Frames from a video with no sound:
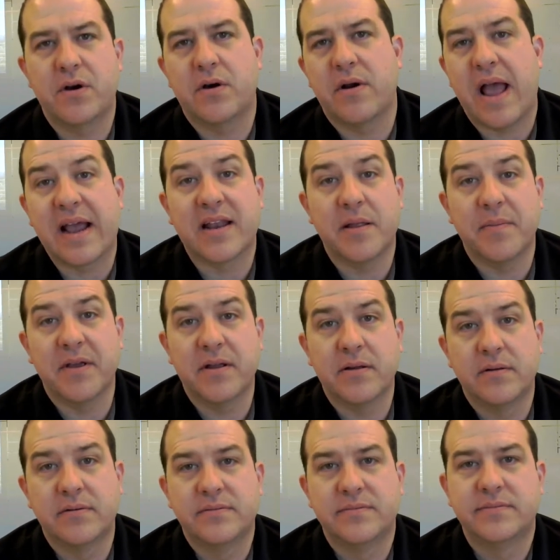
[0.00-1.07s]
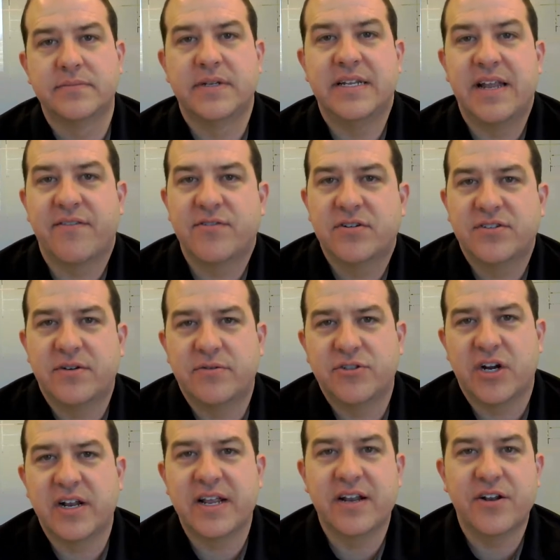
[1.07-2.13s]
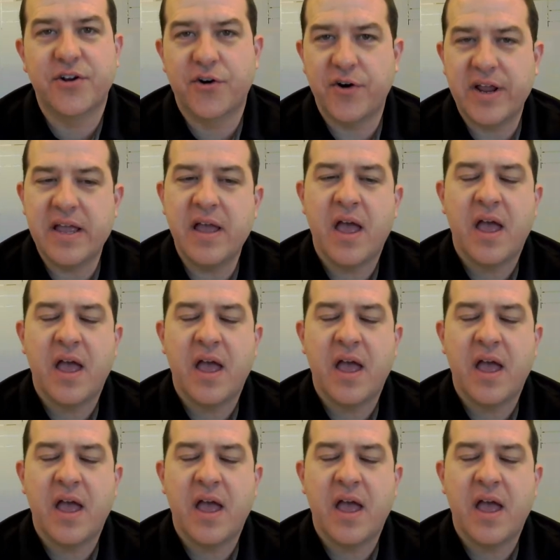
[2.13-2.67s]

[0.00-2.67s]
academic endeavors. They were trying to get a degree.